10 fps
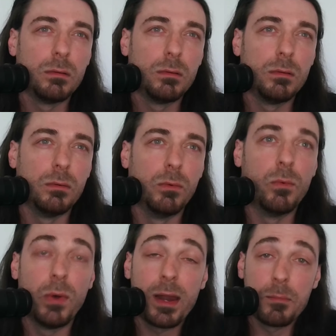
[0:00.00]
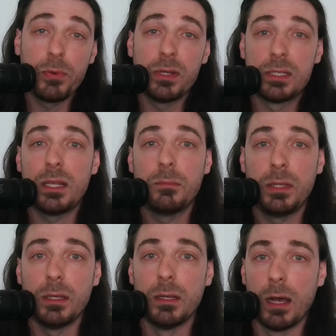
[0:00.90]
When I'm putting
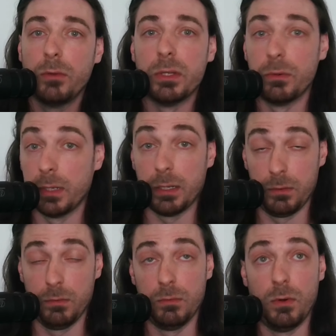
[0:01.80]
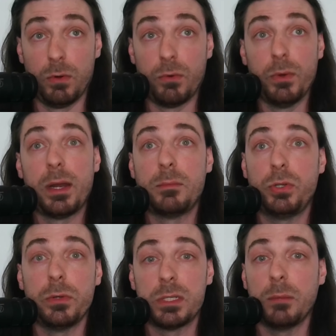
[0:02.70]
something out there, or when I'm
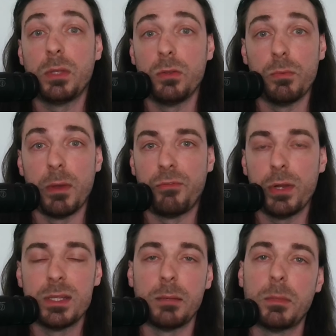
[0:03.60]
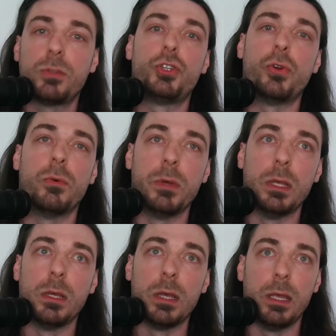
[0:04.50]
showing something to my friends, I'm not
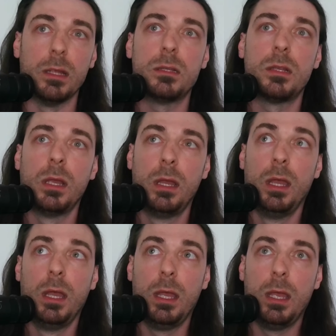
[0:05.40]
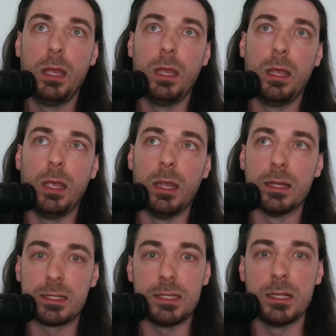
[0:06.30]
showing it in
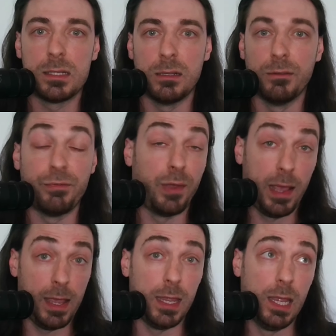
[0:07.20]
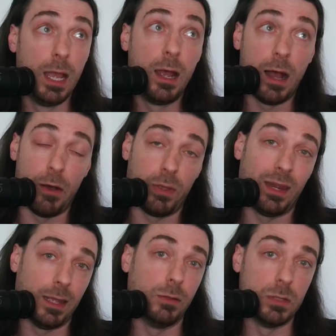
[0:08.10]
a sense of, hey, how
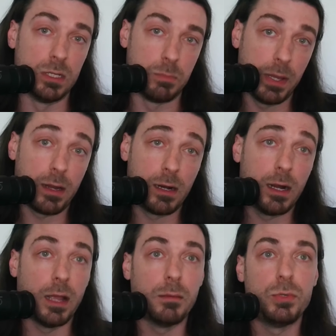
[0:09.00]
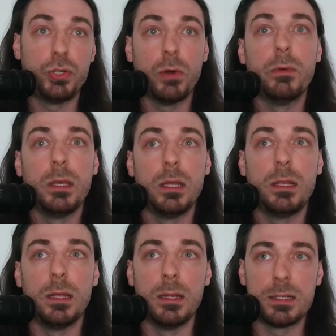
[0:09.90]
can I do this better? I'm showing it
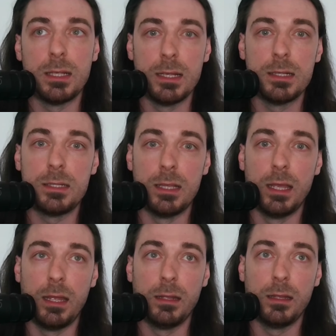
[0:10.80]
in a sense that